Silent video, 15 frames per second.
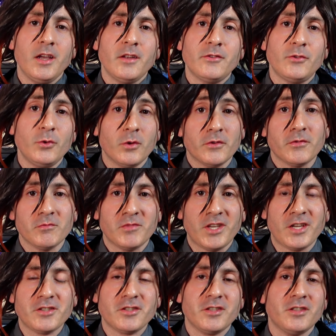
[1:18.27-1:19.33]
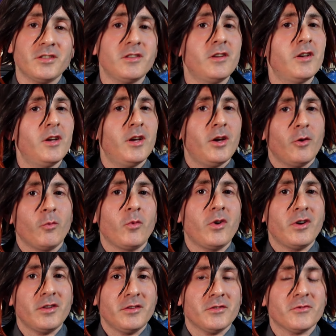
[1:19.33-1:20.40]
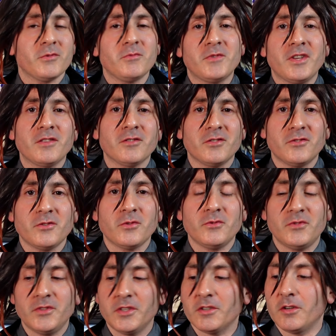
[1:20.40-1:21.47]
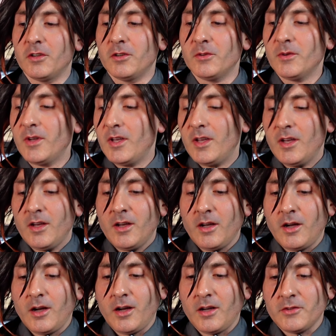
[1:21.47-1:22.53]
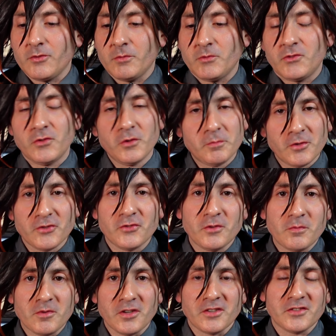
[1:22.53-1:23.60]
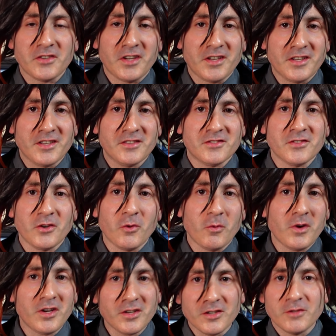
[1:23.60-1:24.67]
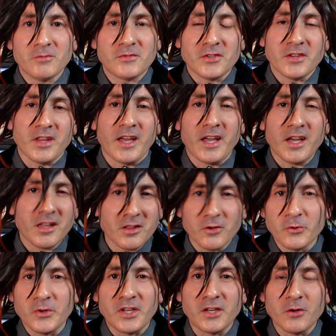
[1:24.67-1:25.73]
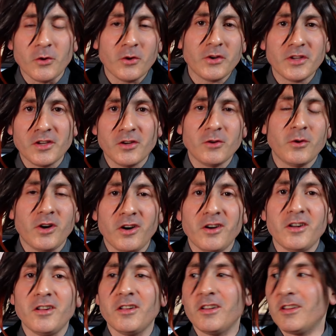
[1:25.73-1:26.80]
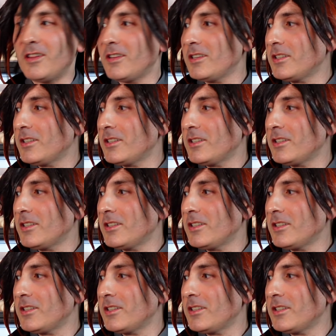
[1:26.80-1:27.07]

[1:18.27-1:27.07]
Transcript: 2 are from Genshin, 1 is from Zenless Zone Zero. So I'm super excited. So welcome to the Halloween Hoyo haul.